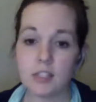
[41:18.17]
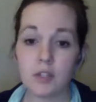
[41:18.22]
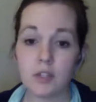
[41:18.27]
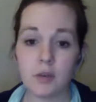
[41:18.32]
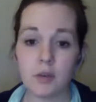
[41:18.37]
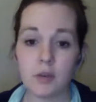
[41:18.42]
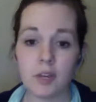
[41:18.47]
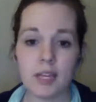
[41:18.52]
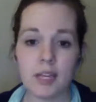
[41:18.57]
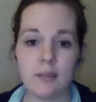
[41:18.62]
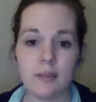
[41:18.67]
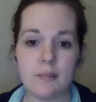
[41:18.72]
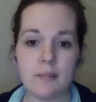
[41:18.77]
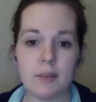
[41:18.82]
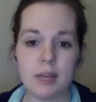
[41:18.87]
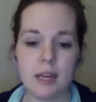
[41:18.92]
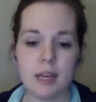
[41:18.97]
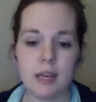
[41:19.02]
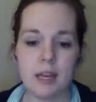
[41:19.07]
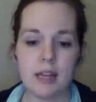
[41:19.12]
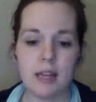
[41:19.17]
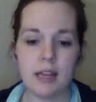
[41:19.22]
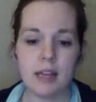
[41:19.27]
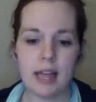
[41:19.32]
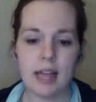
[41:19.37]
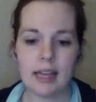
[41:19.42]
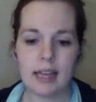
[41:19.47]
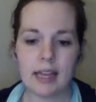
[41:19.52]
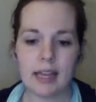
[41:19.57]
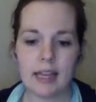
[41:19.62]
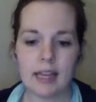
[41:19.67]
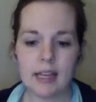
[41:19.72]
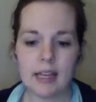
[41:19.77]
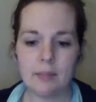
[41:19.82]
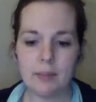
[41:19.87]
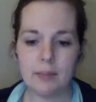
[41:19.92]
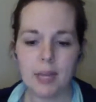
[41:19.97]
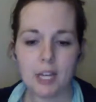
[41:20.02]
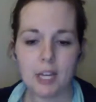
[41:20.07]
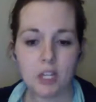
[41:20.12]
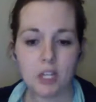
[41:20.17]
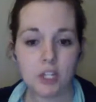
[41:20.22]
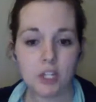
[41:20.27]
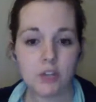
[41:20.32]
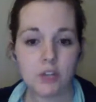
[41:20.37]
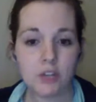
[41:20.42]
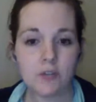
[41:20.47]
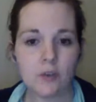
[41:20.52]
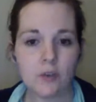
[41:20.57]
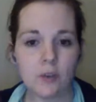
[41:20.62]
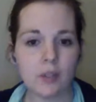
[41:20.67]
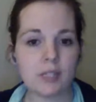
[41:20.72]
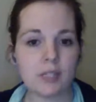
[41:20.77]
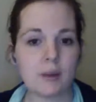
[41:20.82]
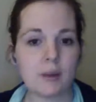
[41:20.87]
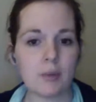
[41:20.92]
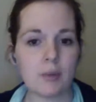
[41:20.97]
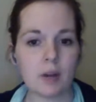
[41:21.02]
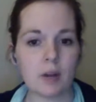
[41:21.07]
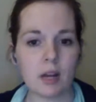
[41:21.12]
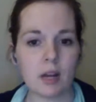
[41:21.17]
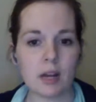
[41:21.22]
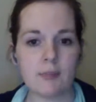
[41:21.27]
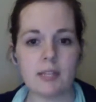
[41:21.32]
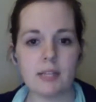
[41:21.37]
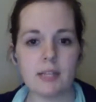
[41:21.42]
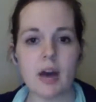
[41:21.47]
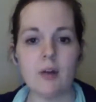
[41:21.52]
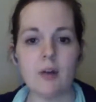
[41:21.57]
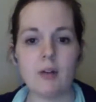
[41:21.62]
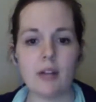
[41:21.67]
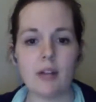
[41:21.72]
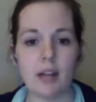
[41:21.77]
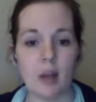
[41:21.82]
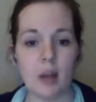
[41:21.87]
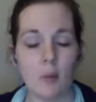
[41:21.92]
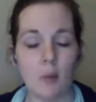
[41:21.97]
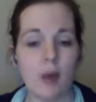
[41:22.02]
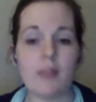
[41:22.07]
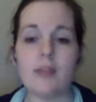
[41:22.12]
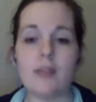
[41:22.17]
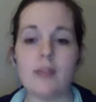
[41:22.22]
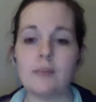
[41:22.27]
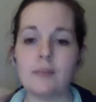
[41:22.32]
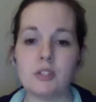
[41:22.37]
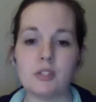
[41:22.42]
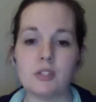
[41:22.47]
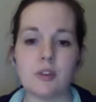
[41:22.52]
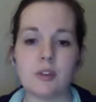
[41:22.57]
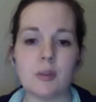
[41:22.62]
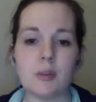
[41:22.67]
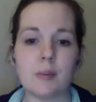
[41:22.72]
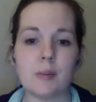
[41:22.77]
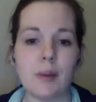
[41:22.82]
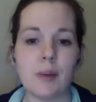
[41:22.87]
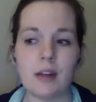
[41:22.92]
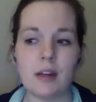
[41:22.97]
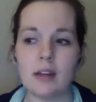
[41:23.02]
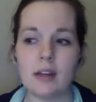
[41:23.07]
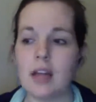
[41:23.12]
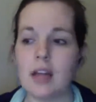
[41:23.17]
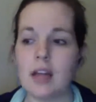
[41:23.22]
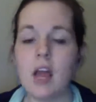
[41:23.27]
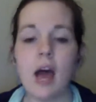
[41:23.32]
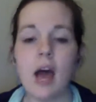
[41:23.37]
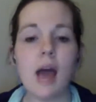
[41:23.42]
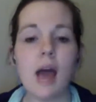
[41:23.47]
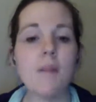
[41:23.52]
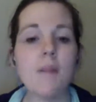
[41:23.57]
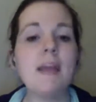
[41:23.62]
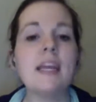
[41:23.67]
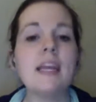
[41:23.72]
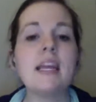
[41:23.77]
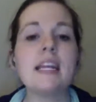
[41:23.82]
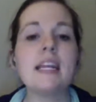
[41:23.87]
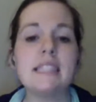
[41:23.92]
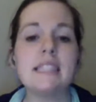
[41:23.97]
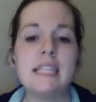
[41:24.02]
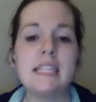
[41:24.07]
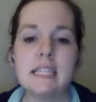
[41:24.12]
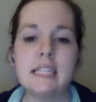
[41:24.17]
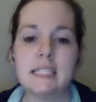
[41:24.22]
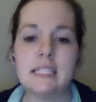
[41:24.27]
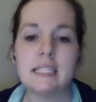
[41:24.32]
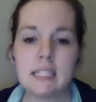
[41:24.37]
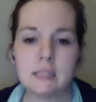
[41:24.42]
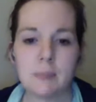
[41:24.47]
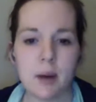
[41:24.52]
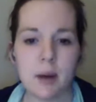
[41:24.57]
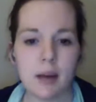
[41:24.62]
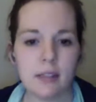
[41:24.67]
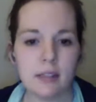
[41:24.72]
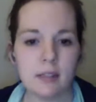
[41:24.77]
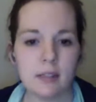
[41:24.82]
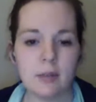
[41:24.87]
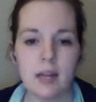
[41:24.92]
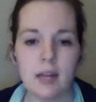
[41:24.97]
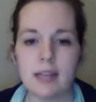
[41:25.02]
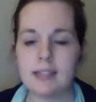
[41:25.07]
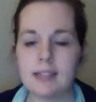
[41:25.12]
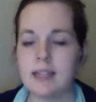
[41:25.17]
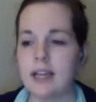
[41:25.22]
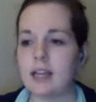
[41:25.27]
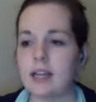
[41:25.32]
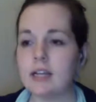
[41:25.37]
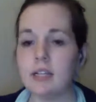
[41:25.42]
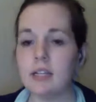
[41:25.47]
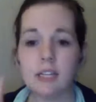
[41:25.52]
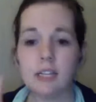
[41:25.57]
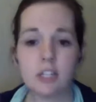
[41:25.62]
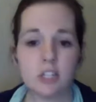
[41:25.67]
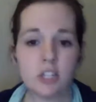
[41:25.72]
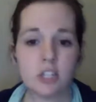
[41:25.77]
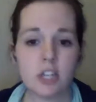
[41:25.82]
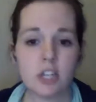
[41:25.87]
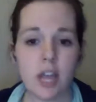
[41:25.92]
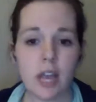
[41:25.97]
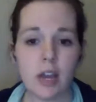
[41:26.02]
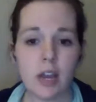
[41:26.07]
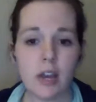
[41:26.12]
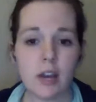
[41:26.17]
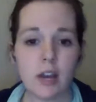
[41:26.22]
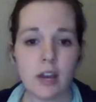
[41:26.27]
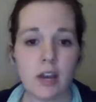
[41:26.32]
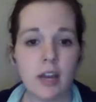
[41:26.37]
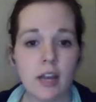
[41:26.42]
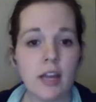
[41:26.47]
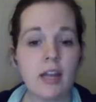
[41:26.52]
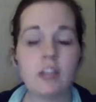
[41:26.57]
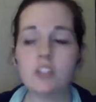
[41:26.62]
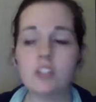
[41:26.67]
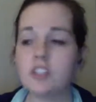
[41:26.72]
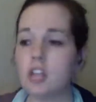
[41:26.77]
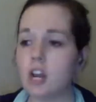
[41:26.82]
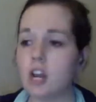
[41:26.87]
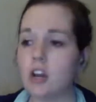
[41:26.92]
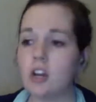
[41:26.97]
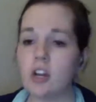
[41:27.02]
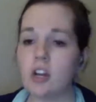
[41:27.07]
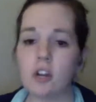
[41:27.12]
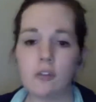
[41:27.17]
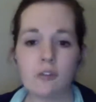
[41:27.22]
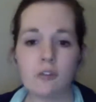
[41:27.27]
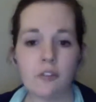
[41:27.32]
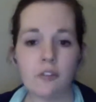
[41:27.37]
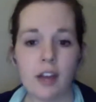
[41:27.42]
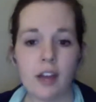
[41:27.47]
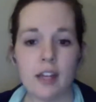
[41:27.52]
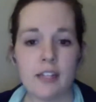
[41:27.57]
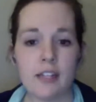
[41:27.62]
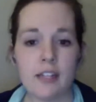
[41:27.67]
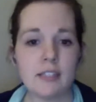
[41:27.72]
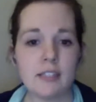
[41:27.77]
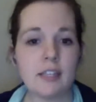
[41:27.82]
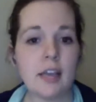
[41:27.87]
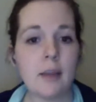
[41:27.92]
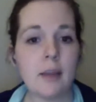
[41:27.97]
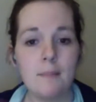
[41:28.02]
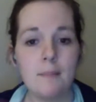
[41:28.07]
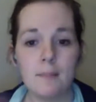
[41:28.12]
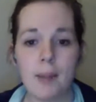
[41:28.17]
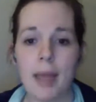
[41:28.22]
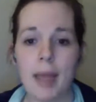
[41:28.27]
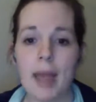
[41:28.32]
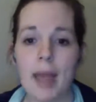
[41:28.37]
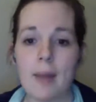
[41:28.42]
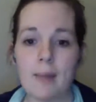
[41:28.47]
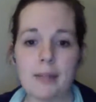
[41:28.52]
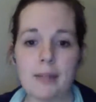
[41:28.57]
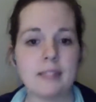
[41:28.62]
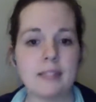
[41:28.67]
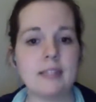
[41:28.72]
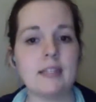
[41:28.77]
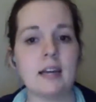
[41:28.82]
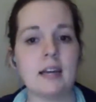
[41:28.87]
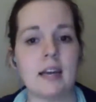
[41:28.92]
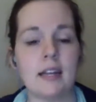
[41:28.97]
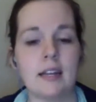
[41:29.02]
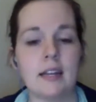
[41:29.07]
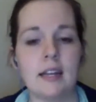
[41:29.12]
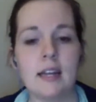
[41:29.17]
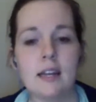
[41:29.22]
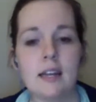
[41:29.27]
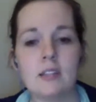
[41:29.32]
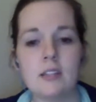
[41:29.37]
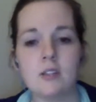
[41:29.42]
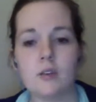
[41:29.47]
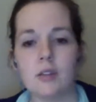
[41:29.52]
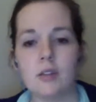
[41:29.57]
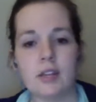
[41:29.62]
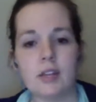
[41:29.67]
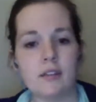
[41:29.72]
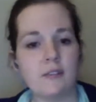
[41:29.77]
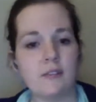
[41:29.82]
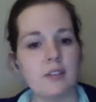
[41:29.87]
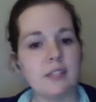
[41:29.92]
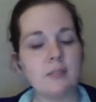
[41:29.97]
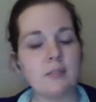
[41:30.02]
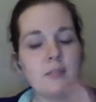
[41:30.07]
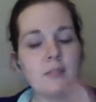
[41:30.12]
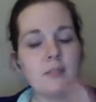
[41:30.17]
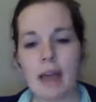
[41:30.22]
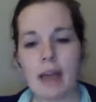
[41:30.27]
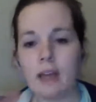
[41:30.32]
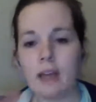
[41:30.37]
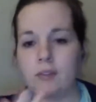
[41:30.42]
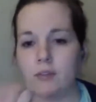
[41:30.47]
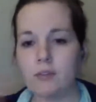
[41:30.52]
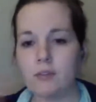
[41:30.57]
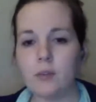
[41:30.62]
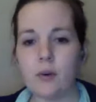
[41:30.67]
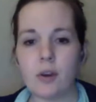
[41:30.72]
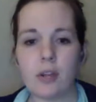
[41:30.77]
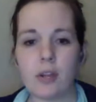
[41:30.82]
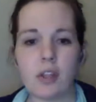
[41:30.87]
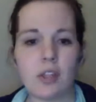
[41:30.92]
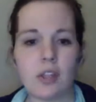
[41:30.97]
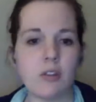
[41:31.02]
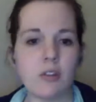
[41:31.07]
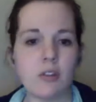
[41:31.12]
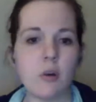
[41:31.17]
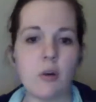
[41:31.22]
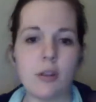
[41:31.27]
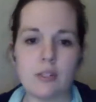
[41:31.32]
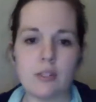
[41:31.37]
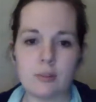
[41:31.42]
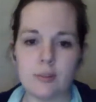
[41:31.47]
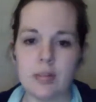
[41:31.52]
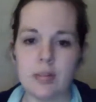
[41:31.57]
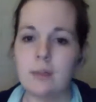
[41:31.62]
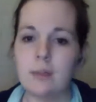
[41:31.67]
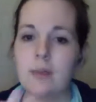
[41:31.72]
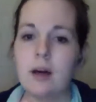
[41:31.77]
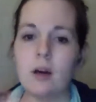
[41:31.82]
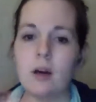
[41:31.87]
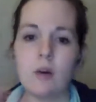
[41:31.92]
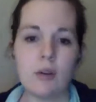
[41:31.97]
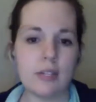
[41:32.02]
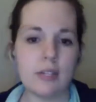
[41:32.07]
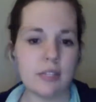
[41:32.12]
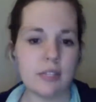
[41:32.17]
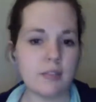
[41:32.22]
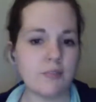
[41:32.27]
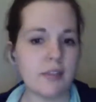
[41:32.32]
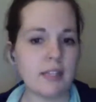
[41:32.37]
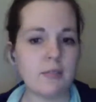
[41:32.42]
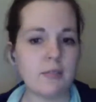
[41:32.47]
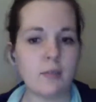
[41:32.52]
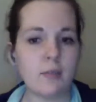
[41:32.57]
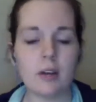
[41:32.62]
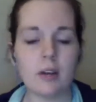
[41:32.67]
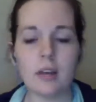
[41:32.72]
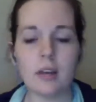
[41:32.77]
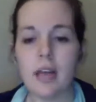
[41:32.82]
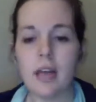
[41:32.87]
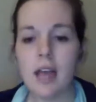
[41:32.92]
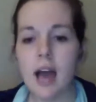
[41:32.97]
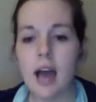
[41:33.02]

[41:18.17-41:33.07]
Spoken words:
Scream picture for once my book comes out and I want them to scream about it. I make it as easy as possible. I say, click share to your friends, bam, it's done. So none of this back and forth and going to an email, going to Facebook.